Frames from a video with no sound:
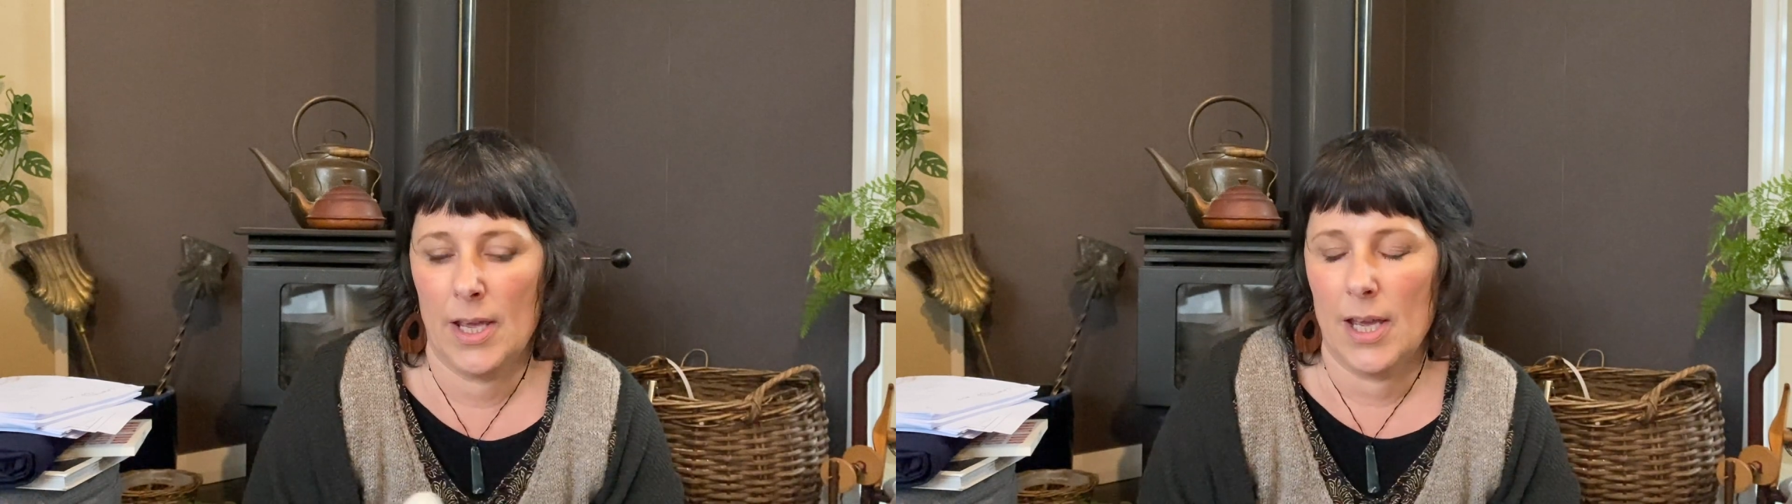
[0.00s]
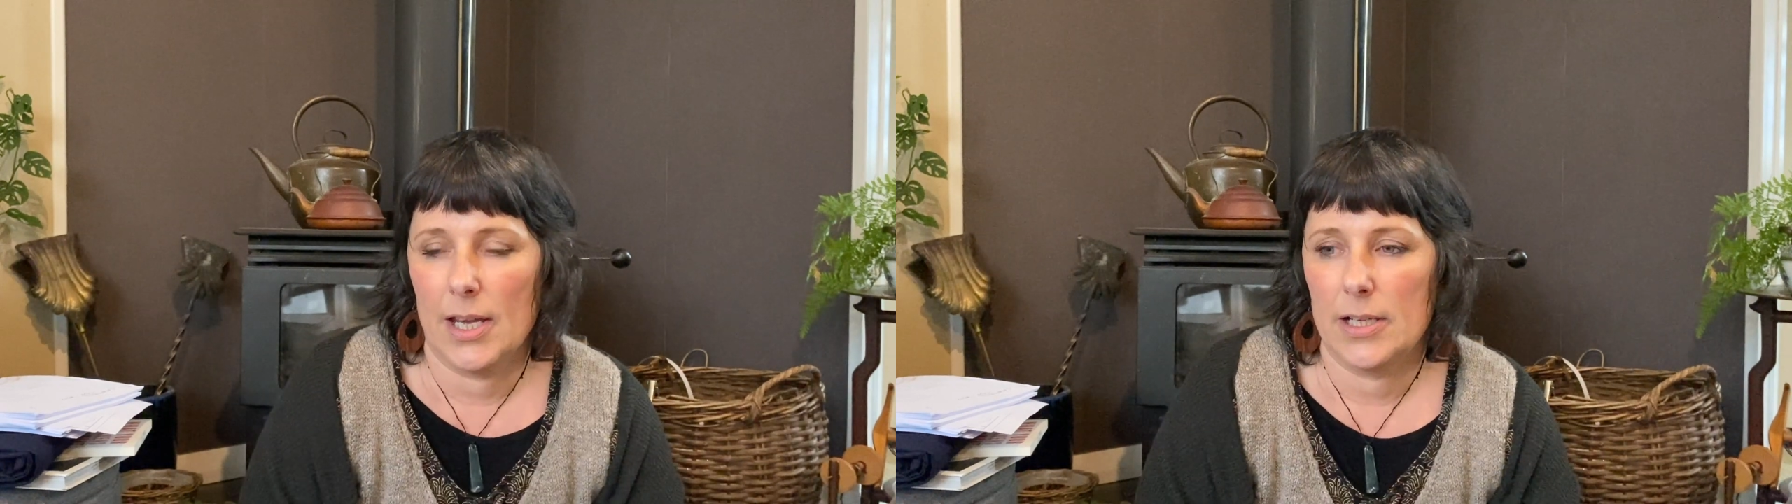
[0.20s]

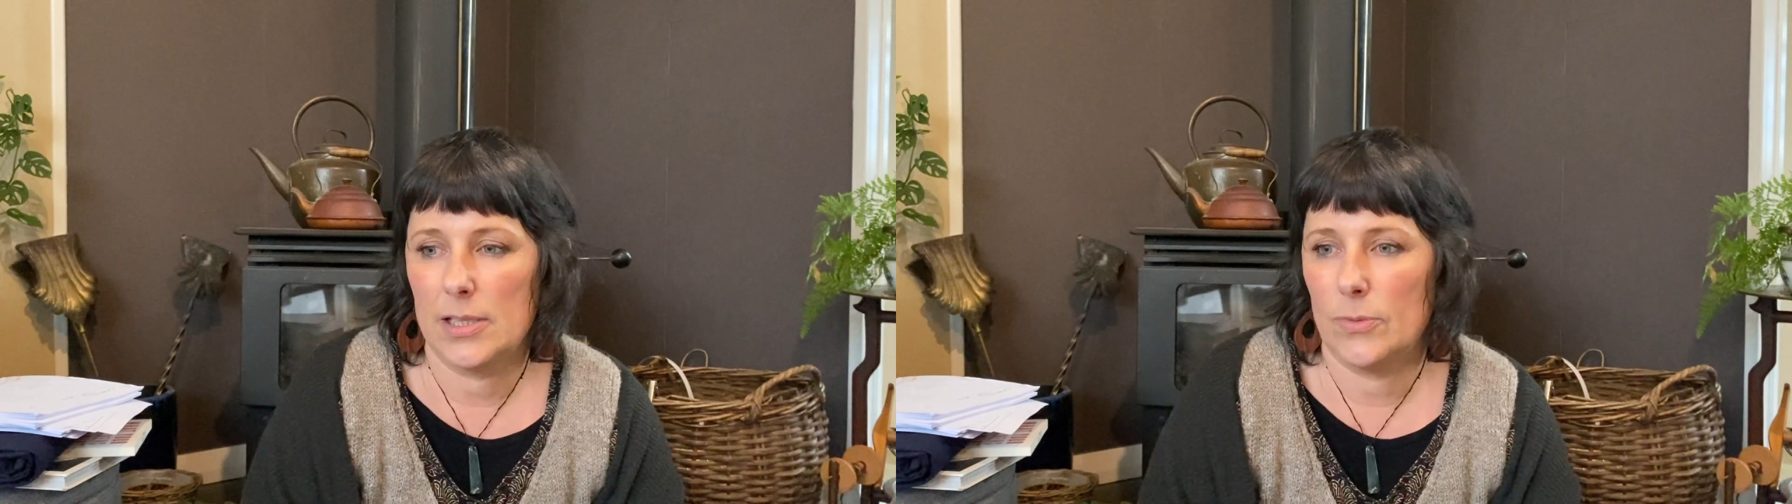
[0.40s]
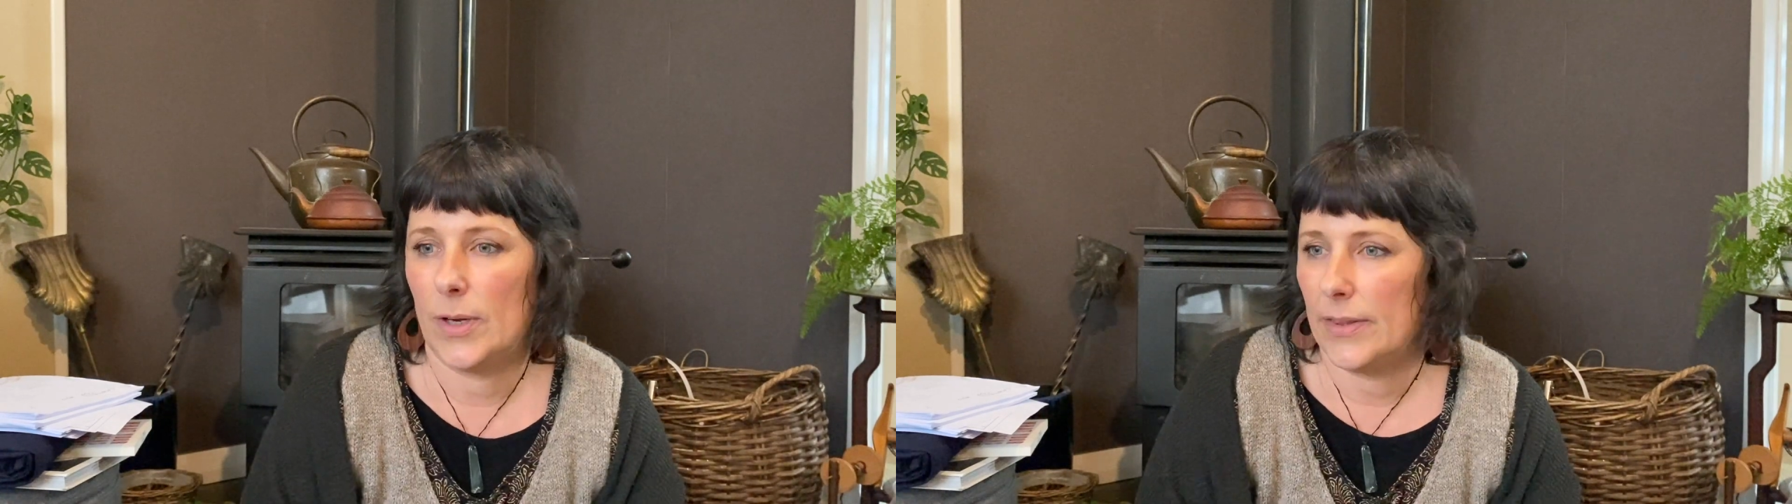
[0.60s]

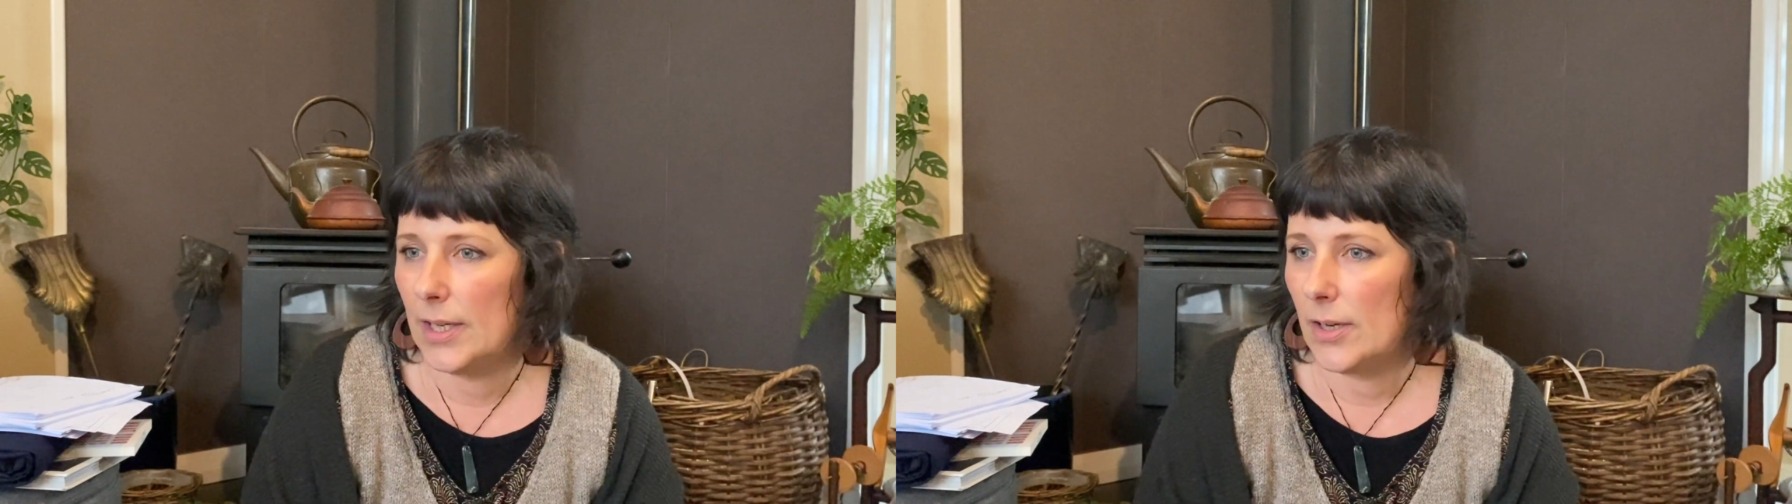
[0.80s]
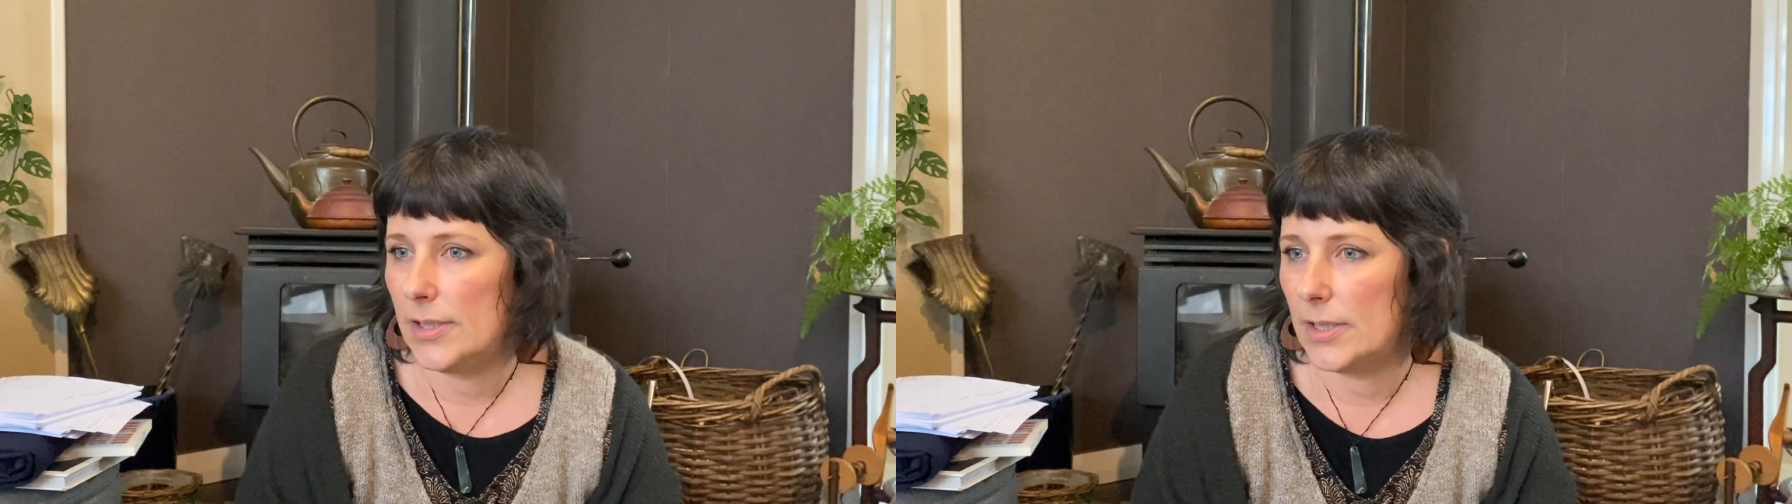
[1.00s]
Because the one
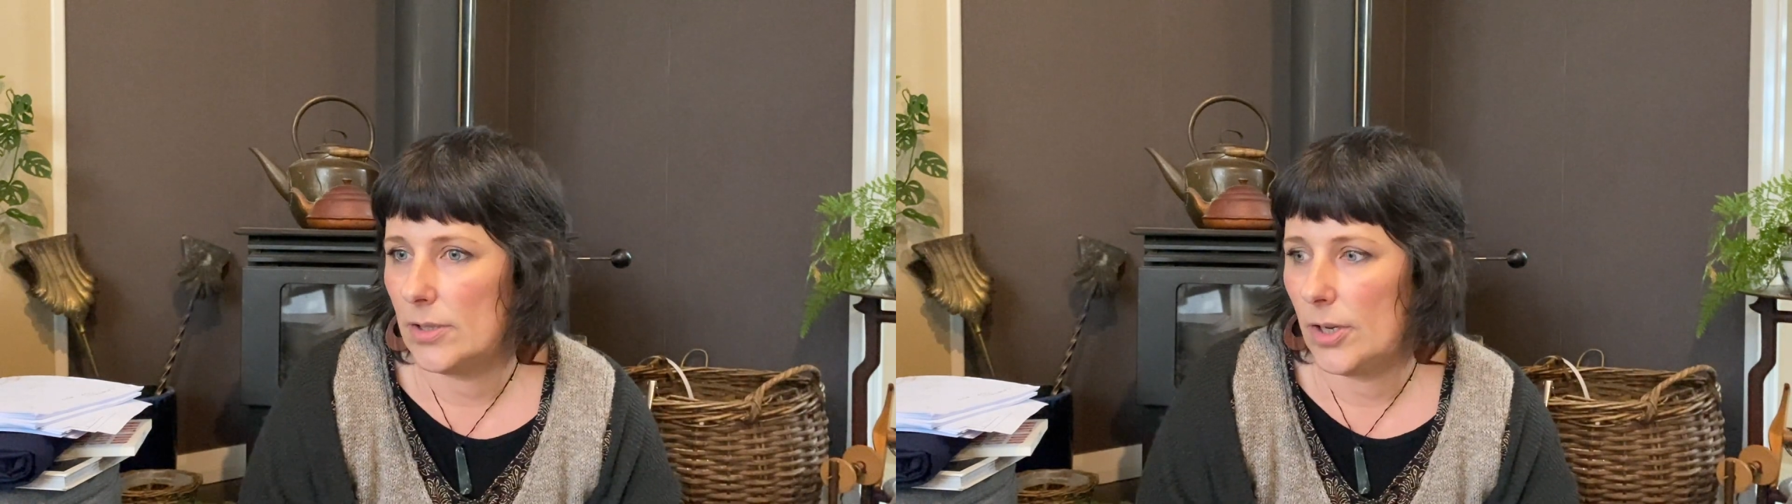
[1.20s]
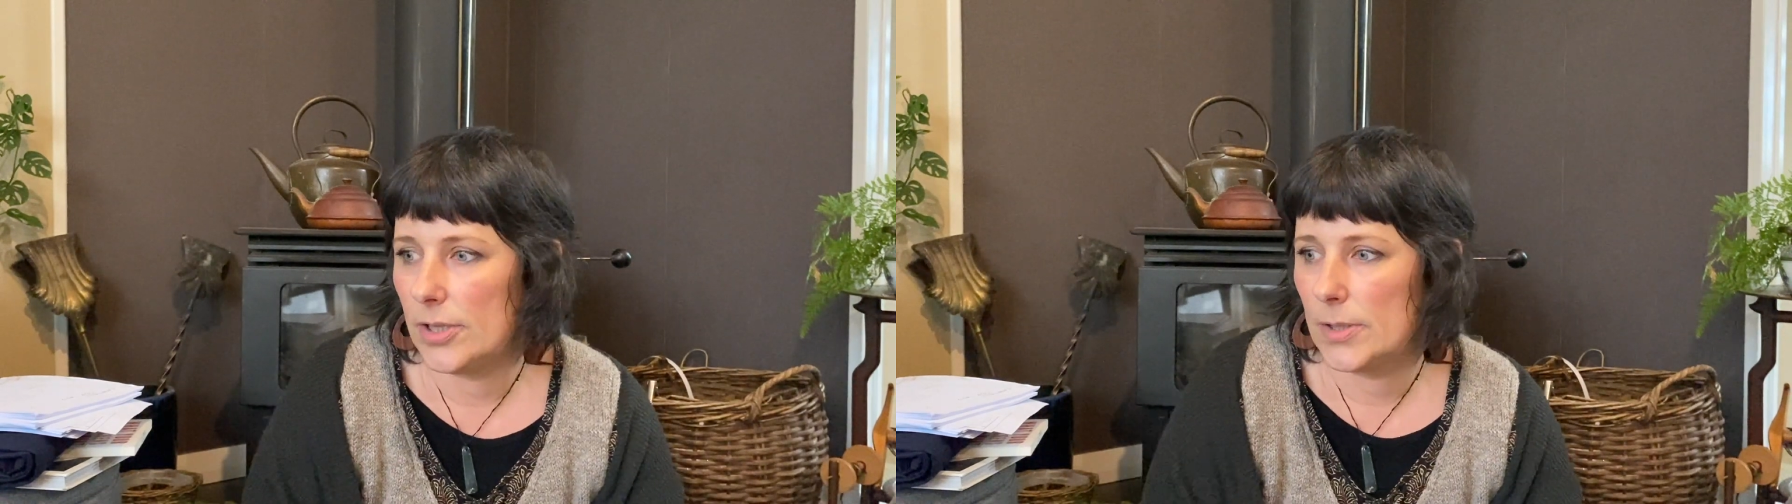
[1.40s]
thing I did
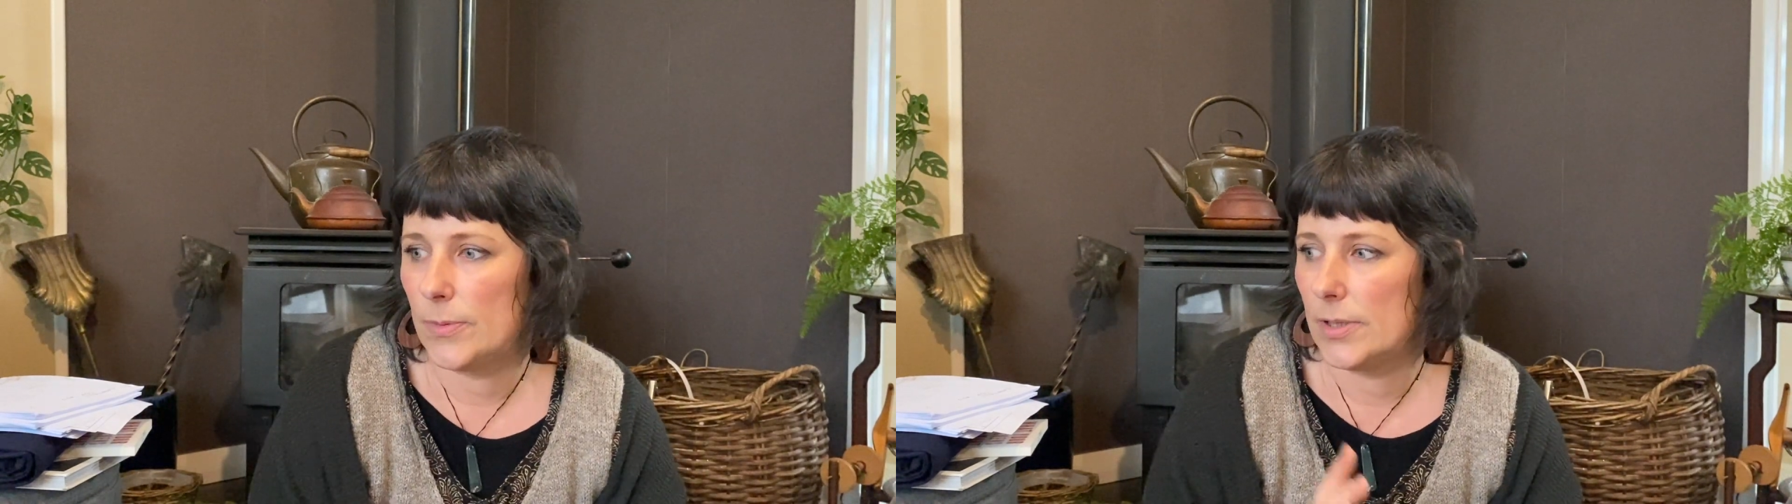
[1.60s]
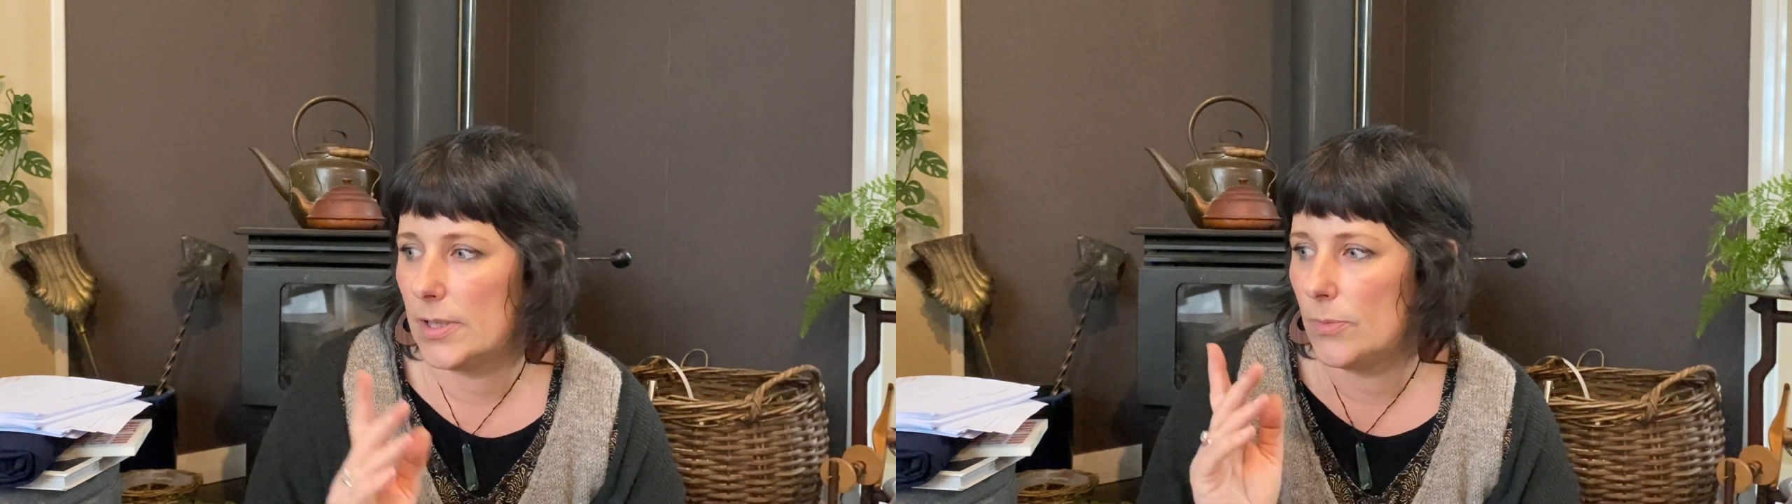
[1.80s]
notice
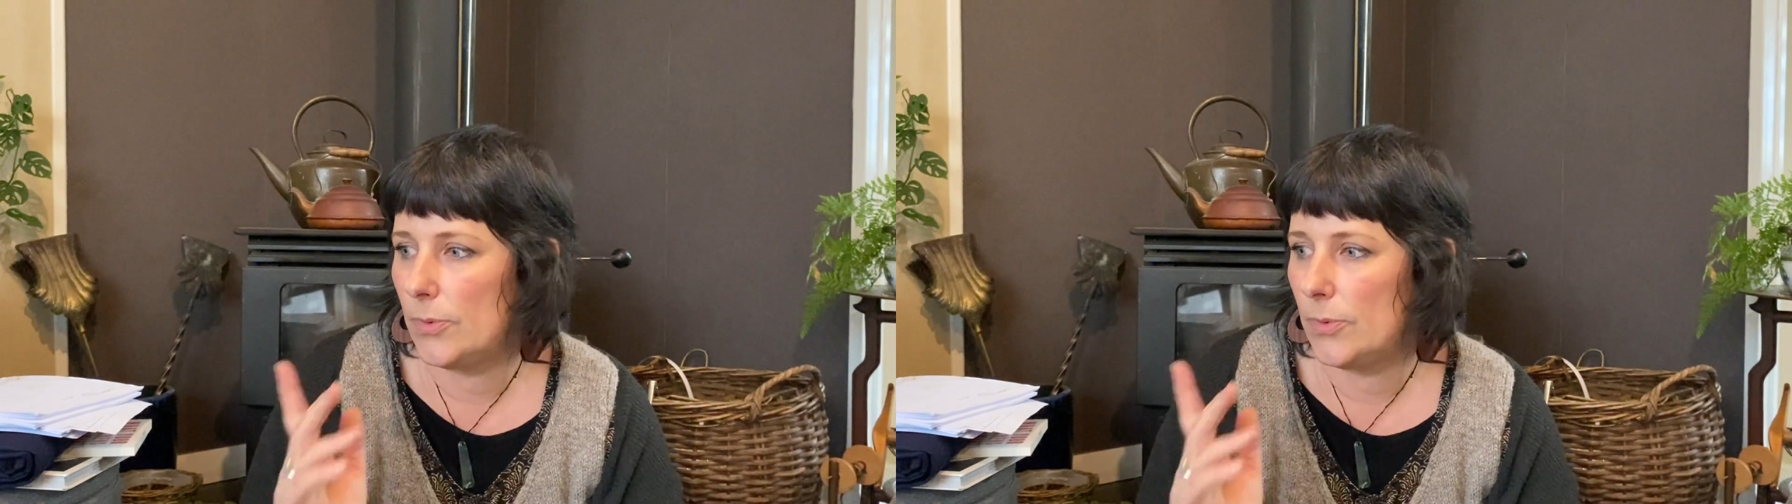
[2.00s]
was